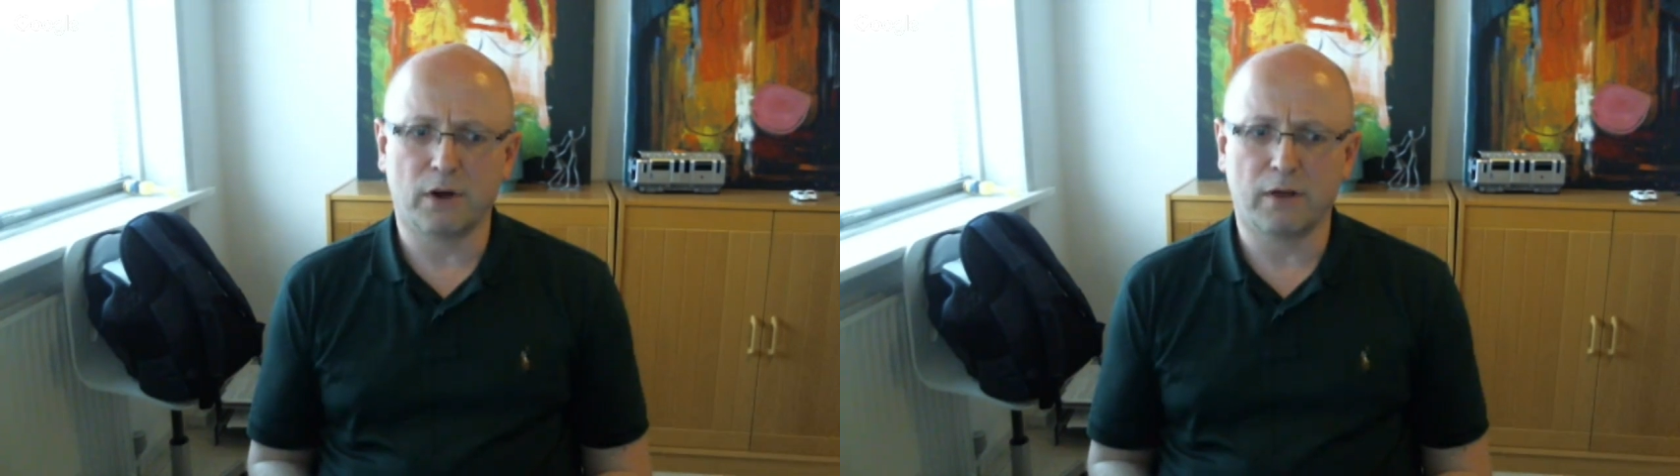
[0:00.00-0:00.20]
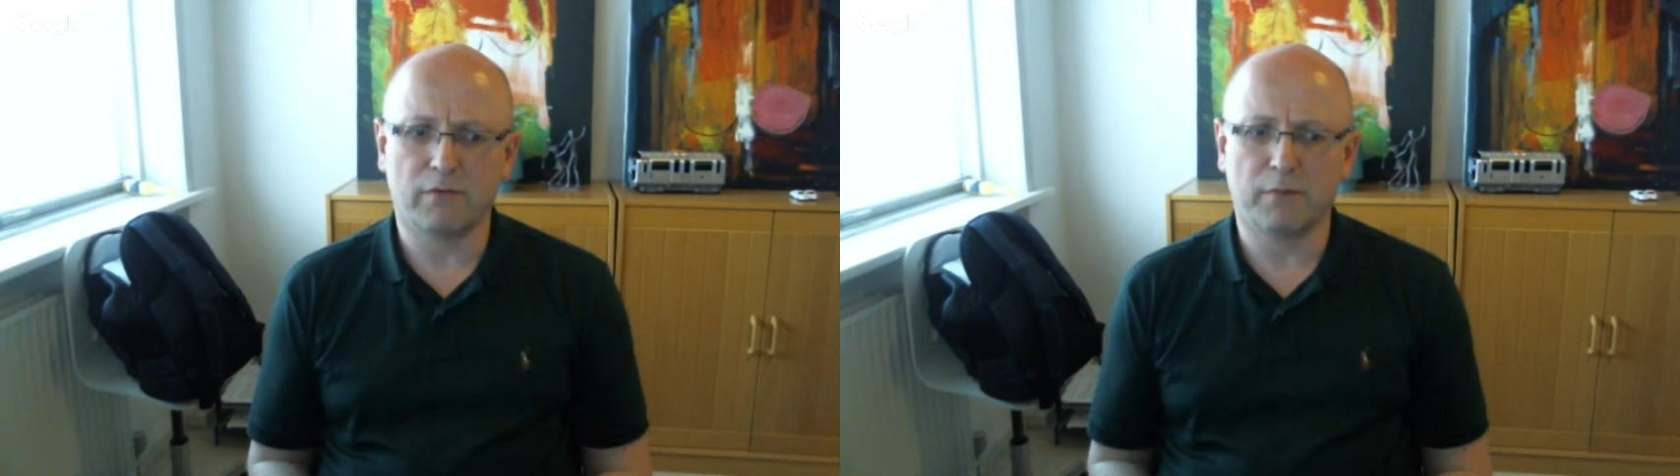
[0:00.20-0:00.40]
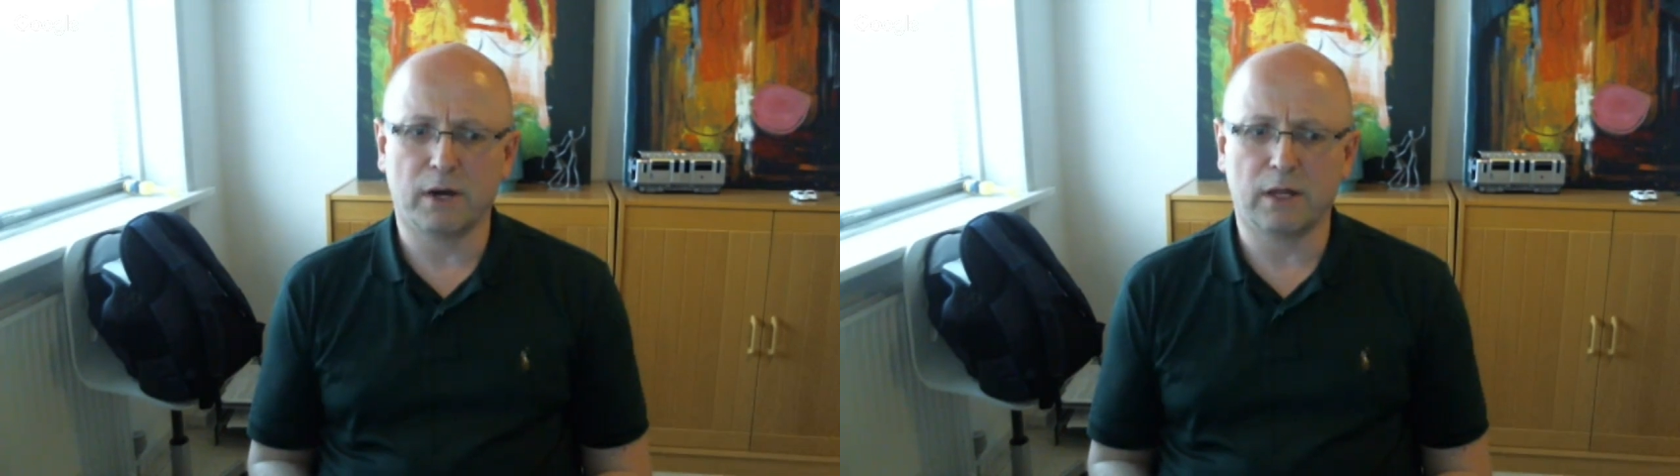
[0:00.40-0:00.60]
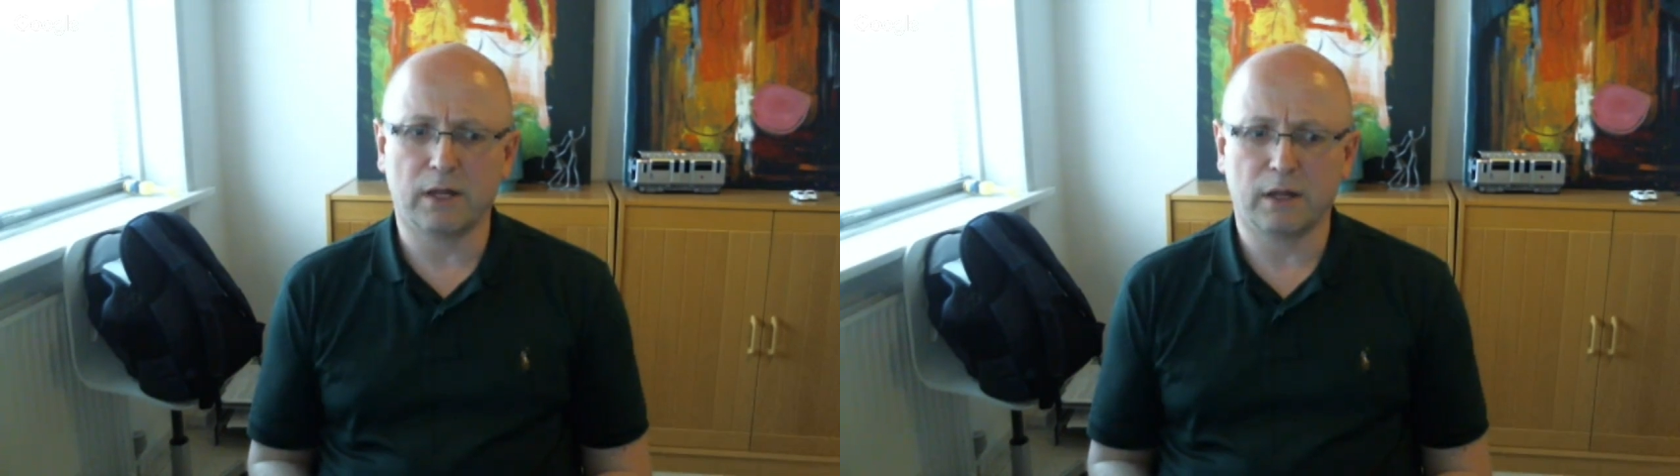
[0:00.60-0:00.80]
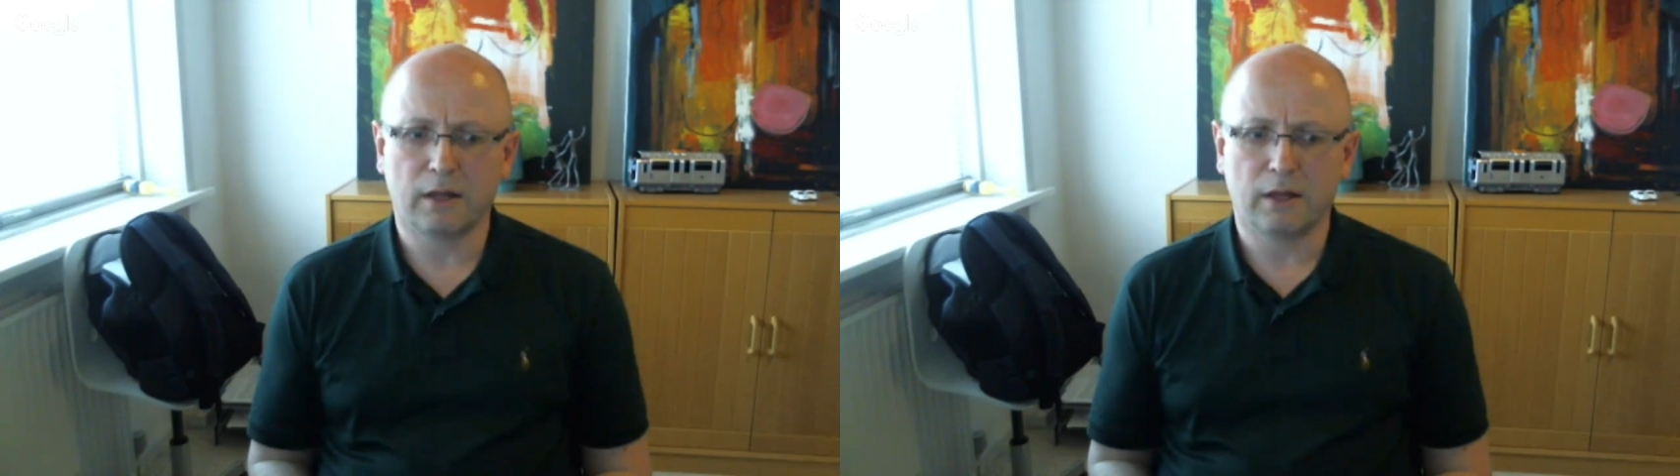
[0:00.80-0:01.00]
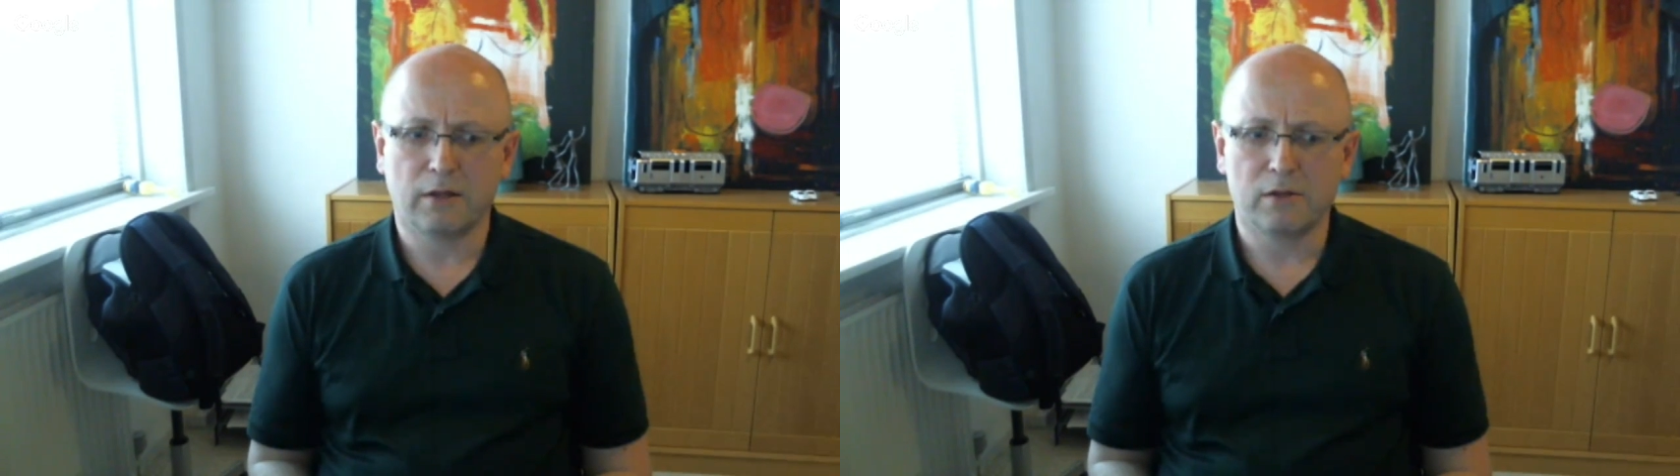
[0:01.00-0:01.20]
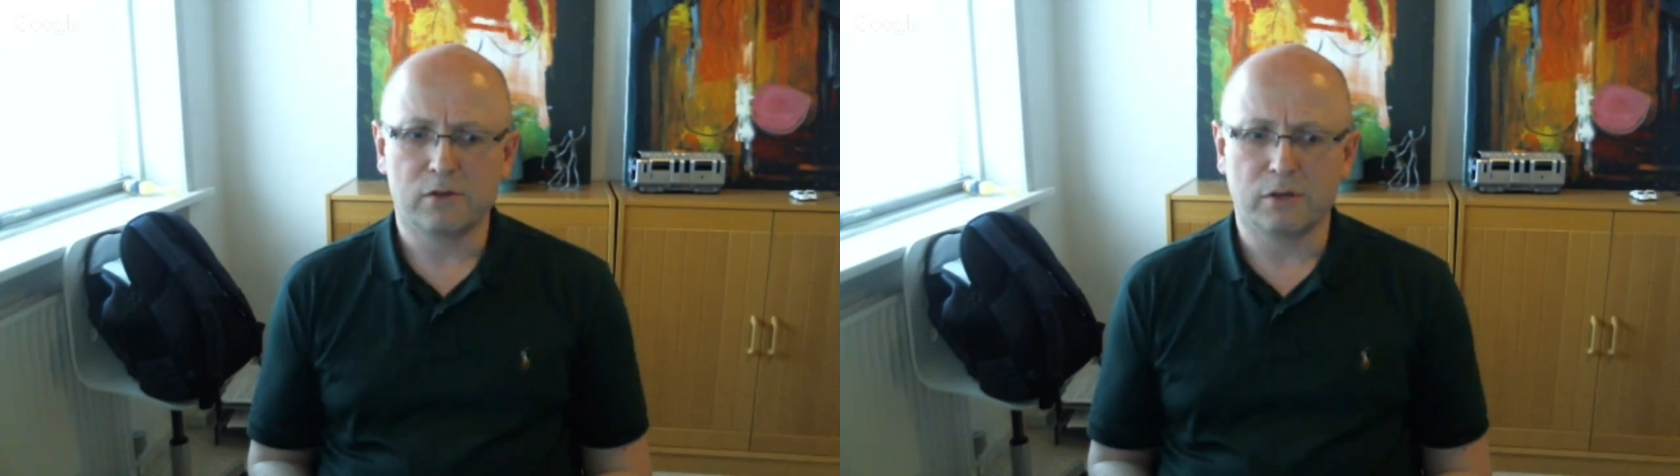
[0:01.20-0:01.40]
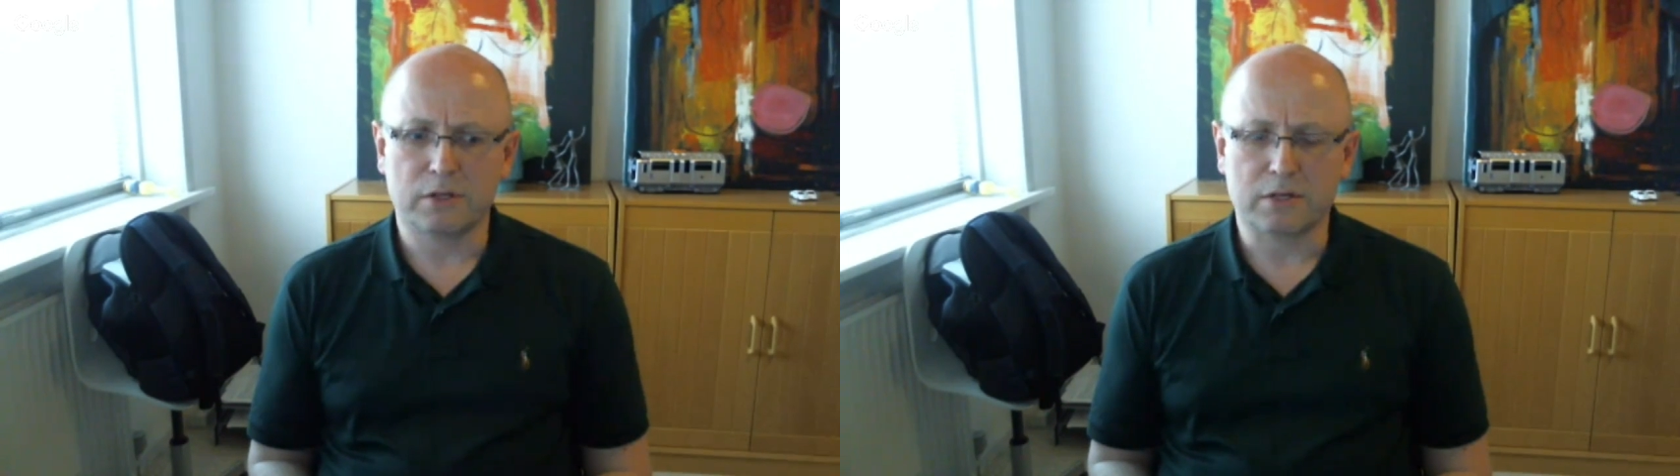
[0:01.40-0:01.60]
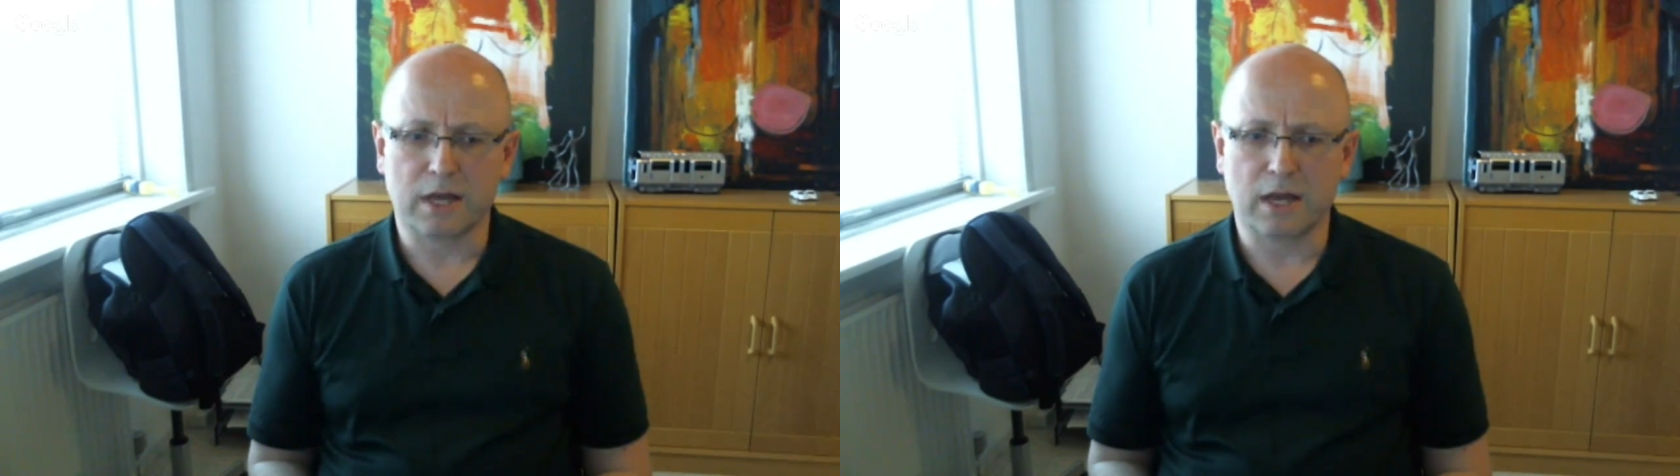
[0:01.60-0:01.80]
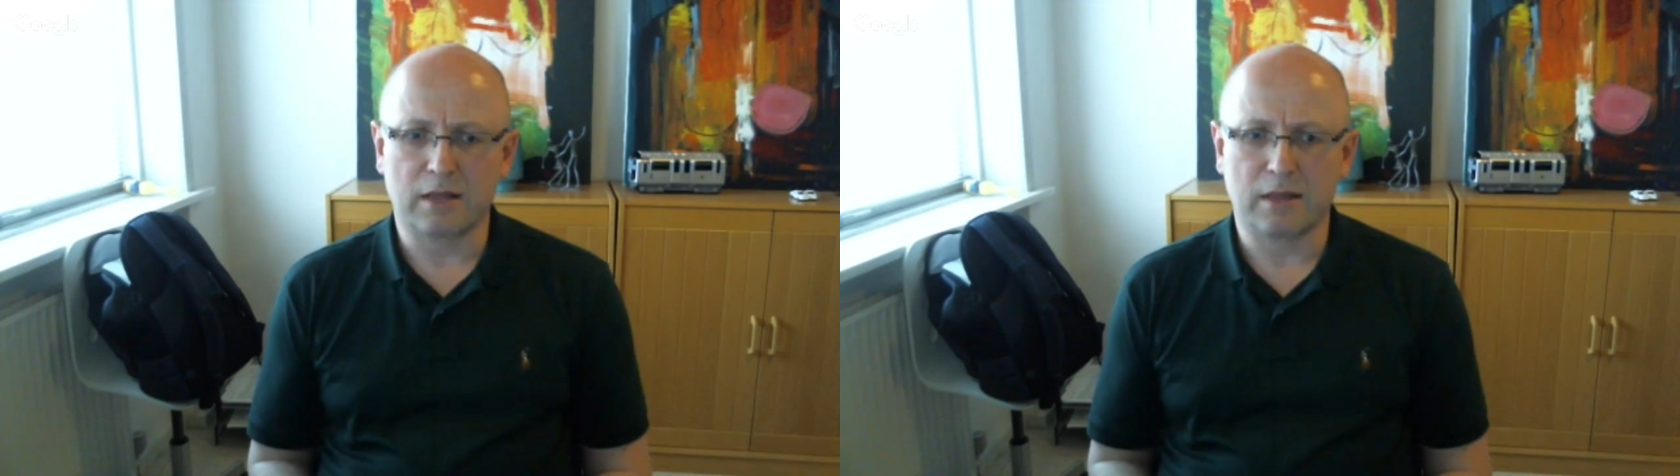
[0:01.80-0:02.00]
everybody to
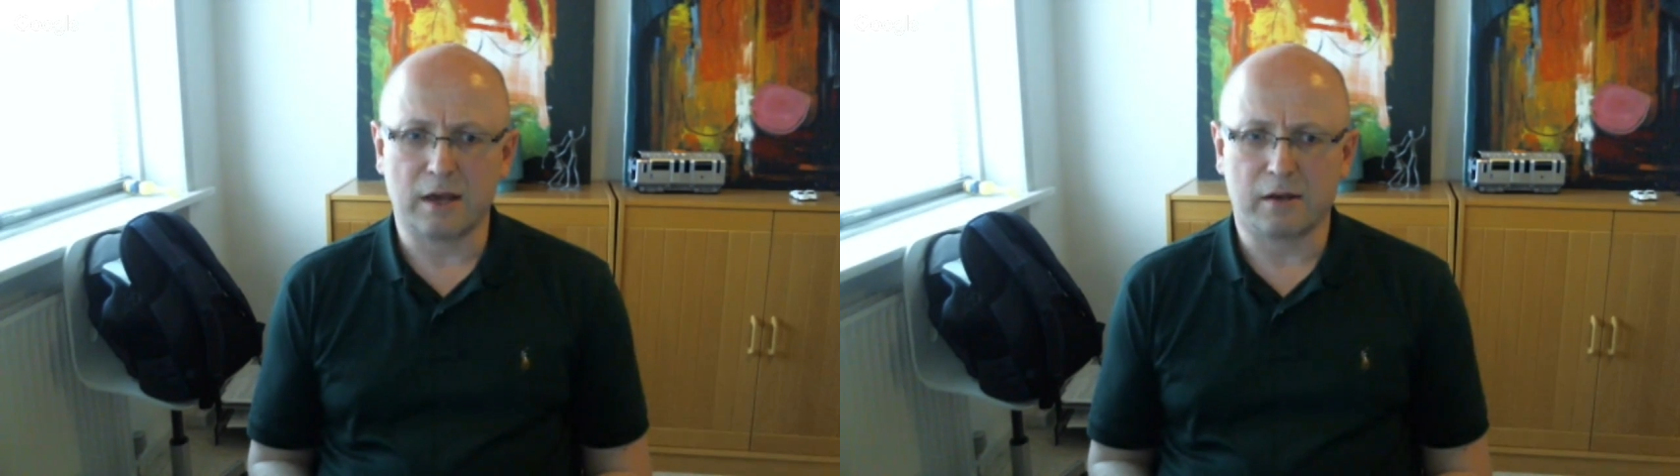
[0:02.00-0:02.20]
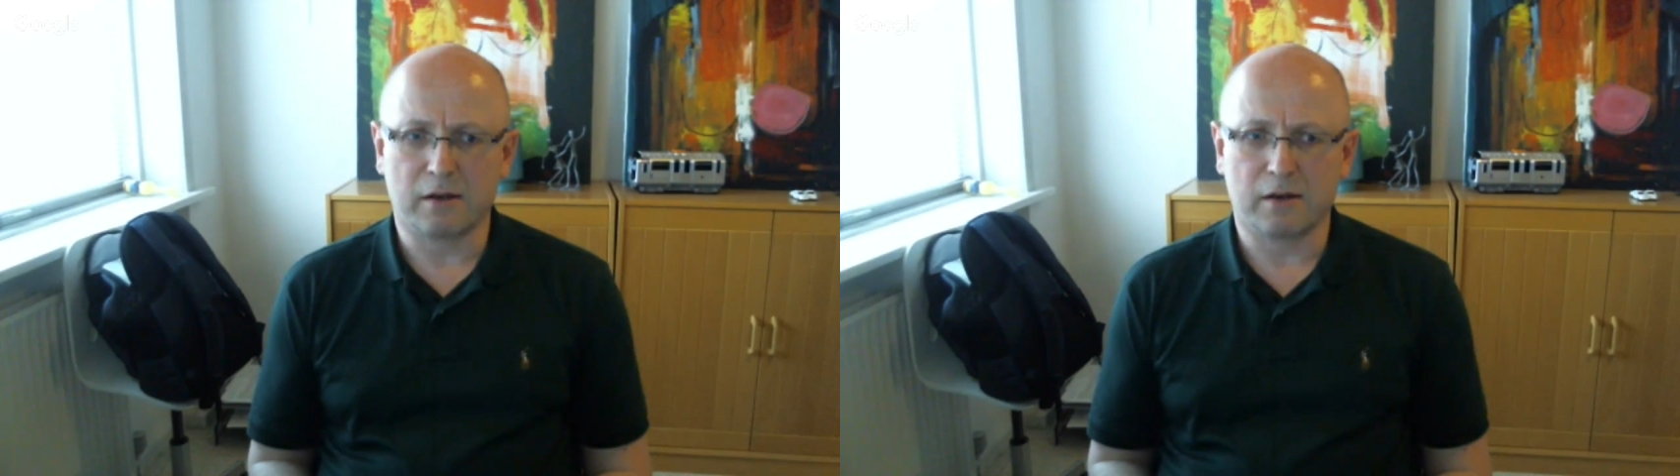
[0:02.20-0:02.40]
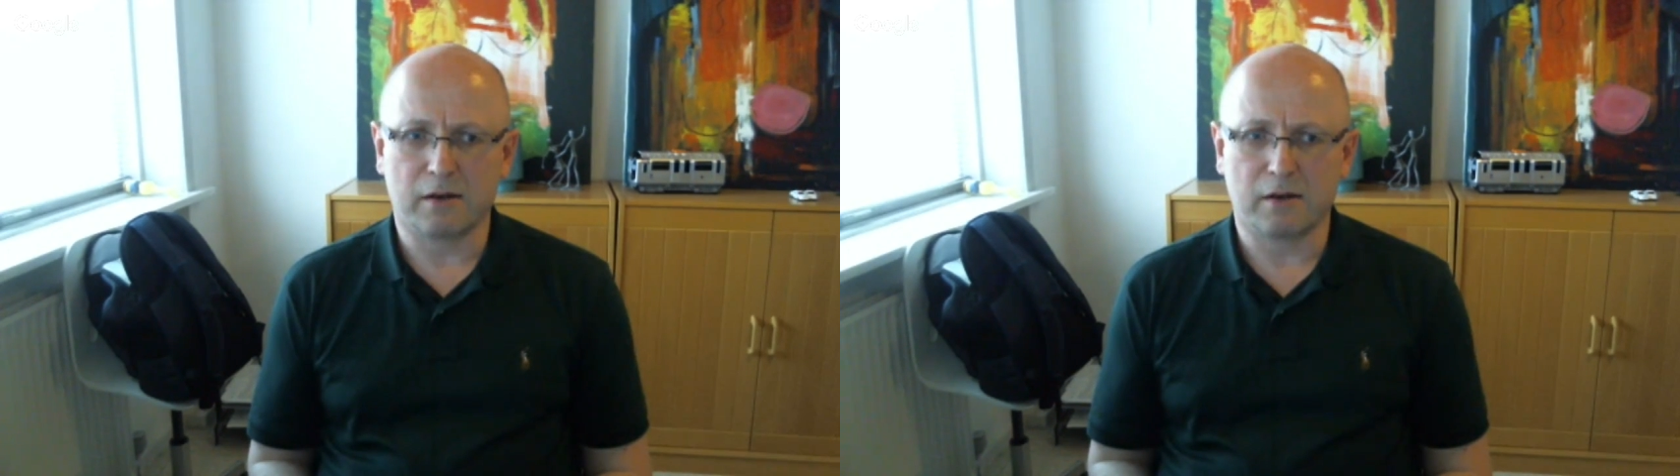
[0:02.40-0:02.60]
understand that